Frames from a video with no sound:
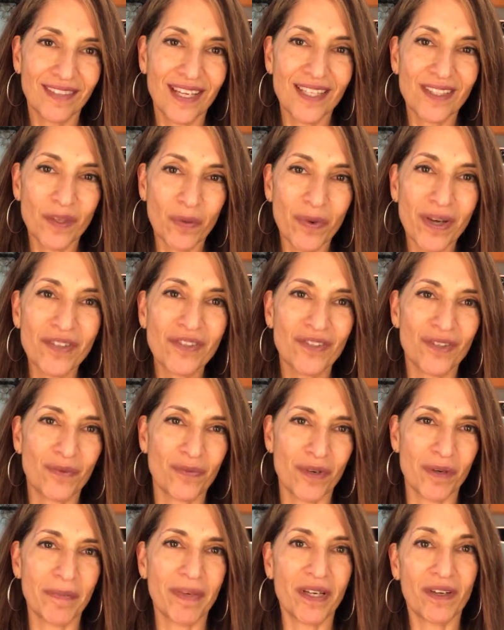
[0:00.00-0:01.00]
as a
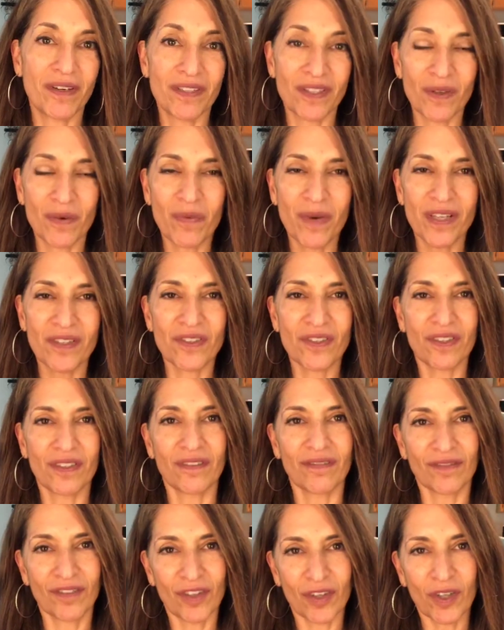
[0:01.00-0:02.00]
Western woman or as a
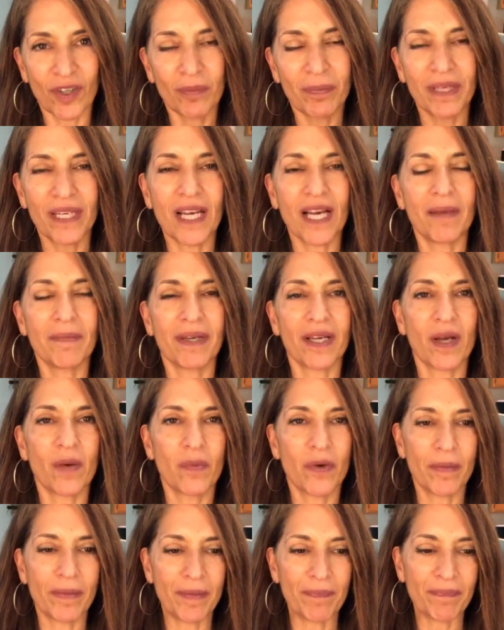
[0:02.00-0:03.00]
Western girl becoming a
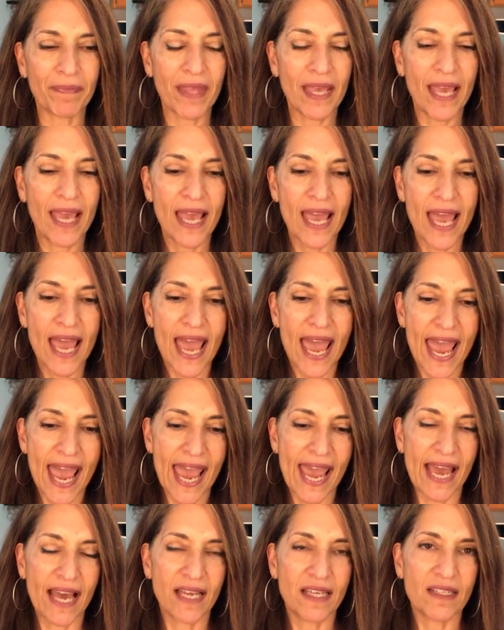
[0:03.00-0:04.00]
woman.
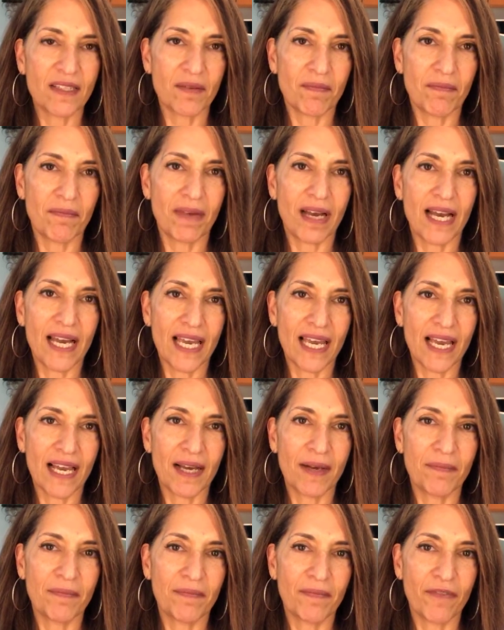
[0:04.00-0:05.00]
And my
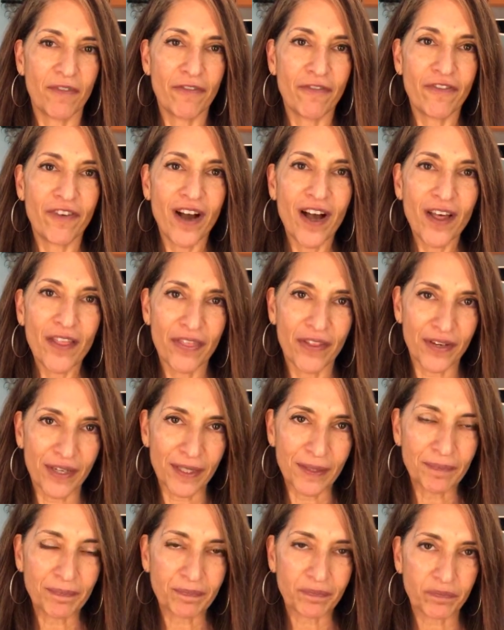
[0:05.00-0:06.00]
um,
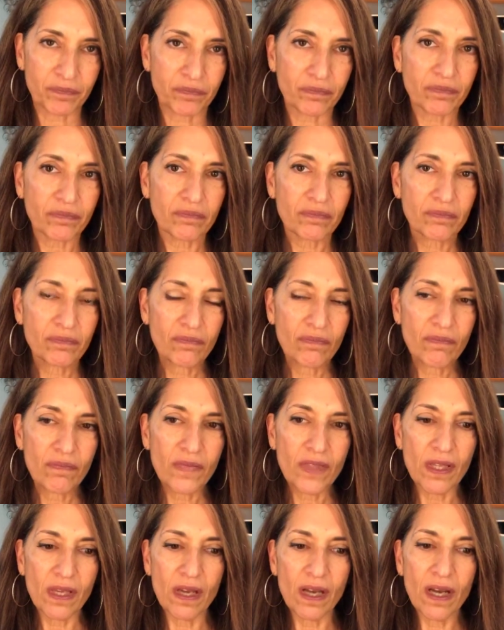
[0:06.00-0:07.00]
father,
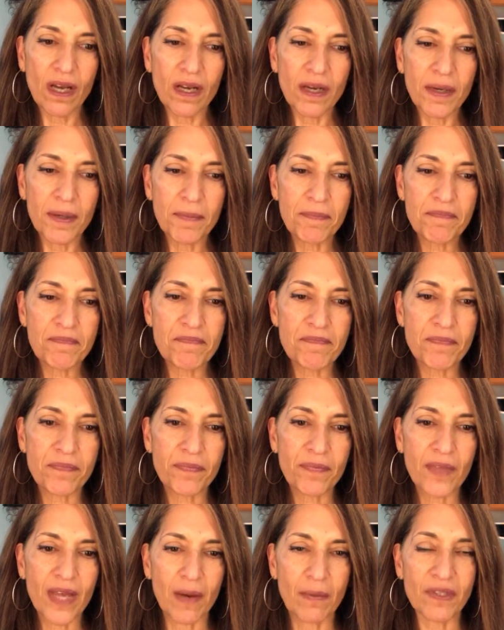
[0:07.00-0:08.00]
um,
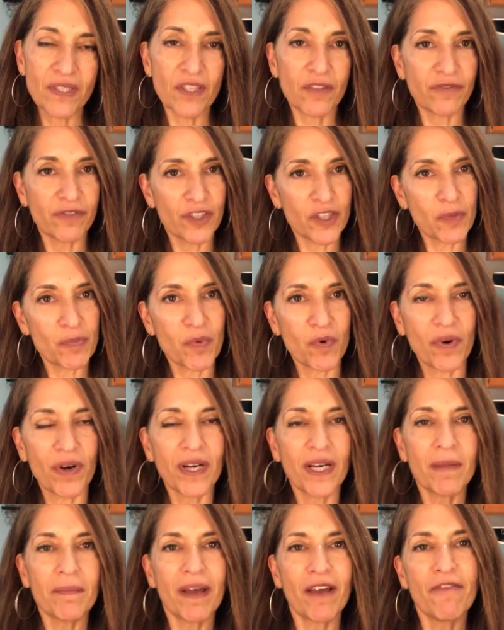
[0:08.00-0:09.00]
I was the
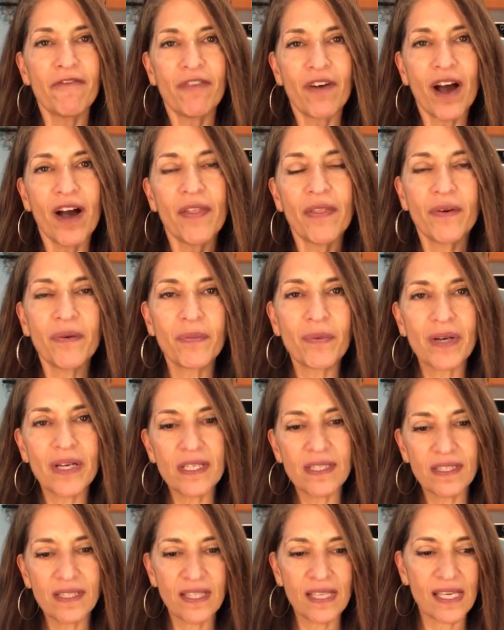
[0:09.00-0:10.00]
firstborn, and my father
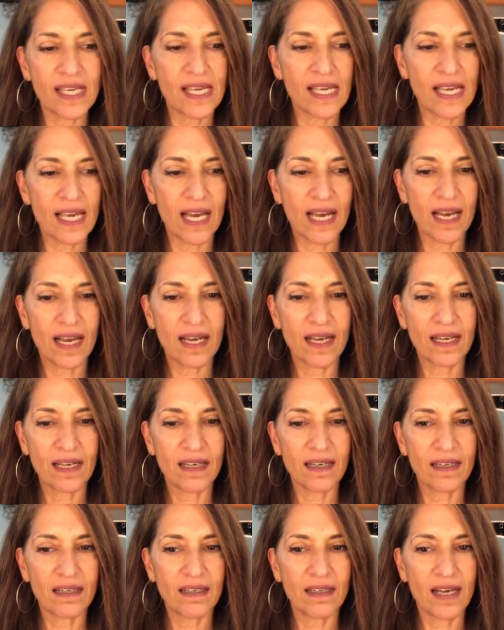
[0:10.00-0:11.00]
was the,
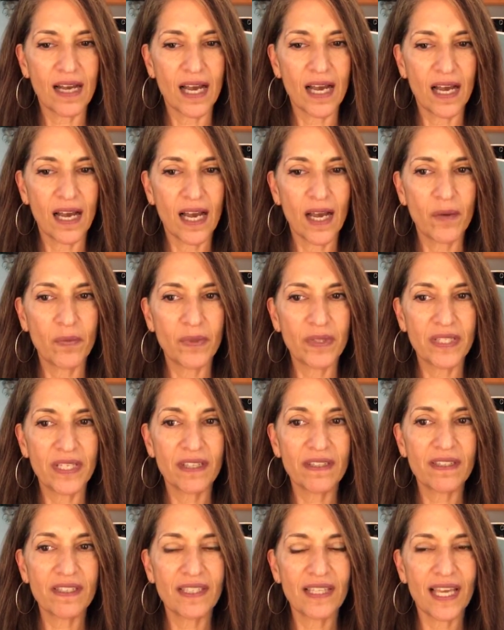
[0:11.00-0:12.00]
uh, I would
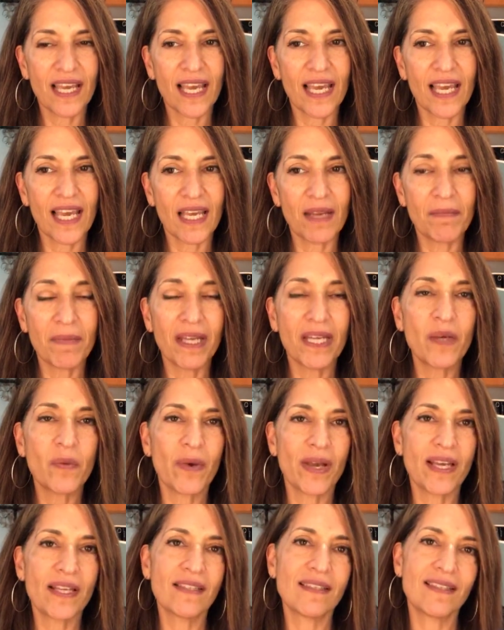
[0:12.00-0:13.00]
dare say, in many
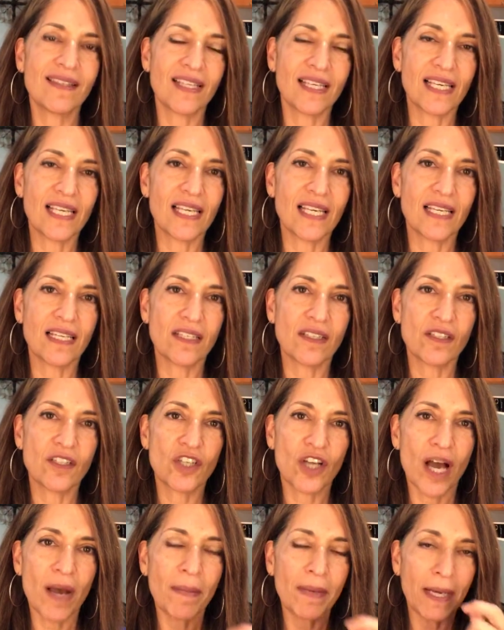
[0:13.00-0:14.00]
ways, the
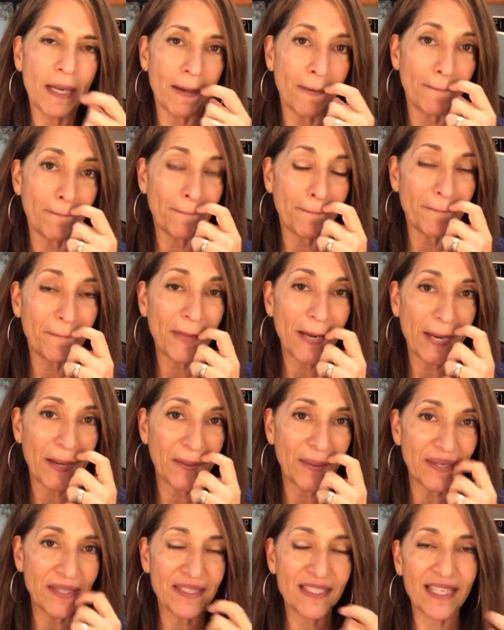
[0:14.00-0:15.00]
dominant
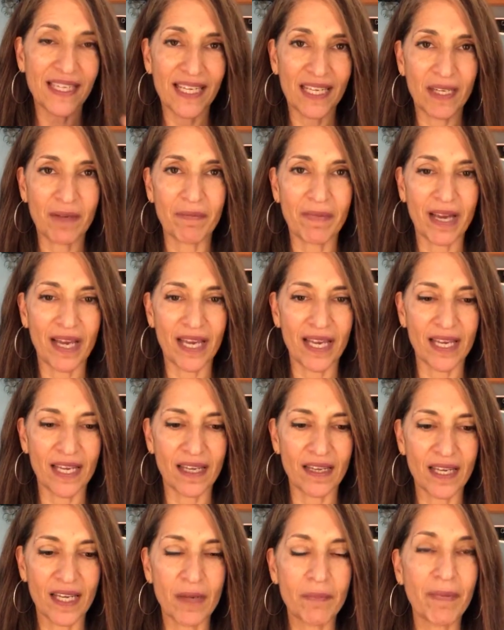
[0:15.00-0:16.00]
parent in my
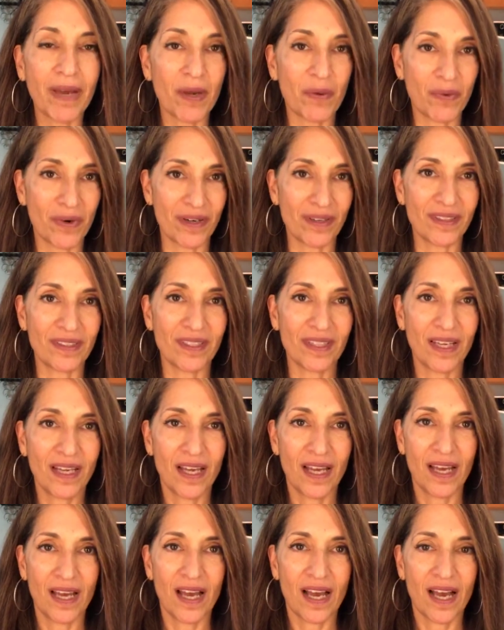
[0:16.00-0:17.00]
in my world.
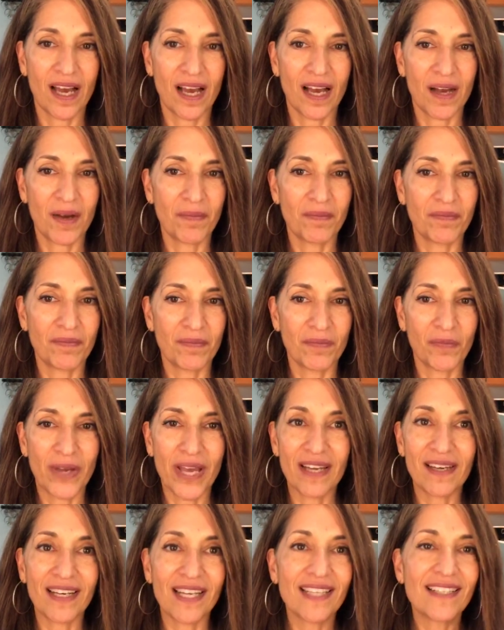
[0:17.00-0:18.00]
Um, we
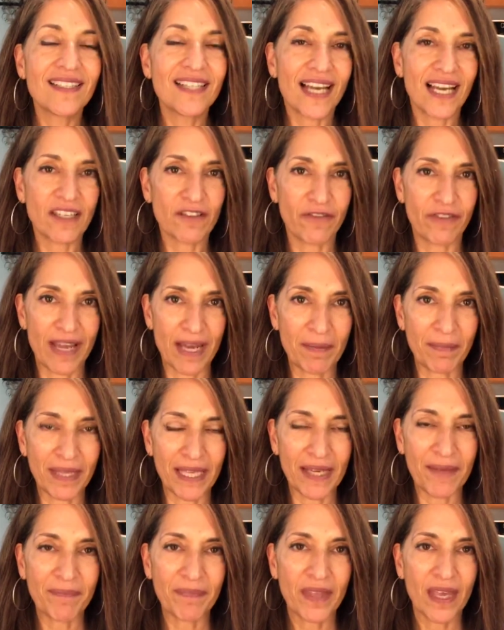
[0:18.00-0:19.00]
had an intact
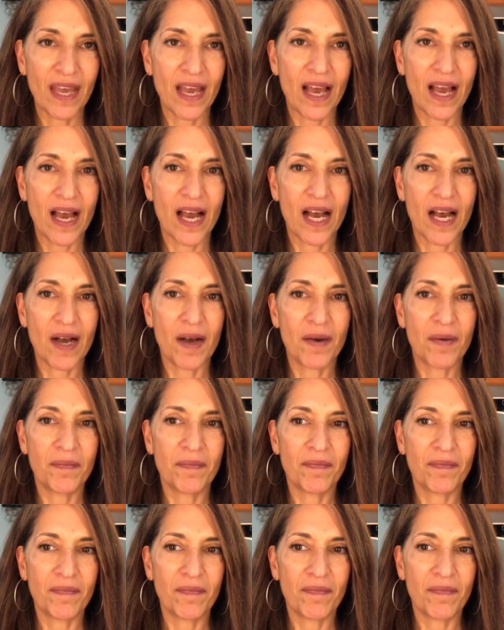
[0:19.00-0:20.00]
family,
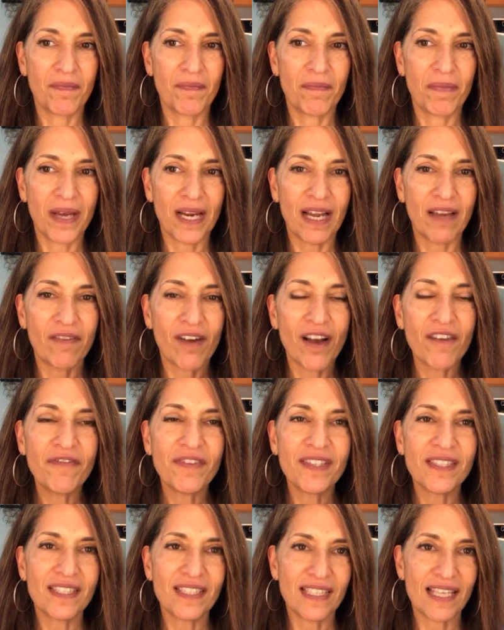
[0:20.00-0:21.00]
um, but I've
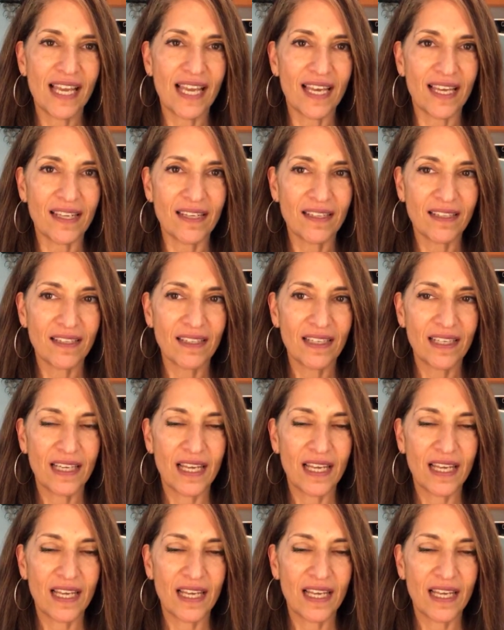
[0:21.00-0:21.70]
often said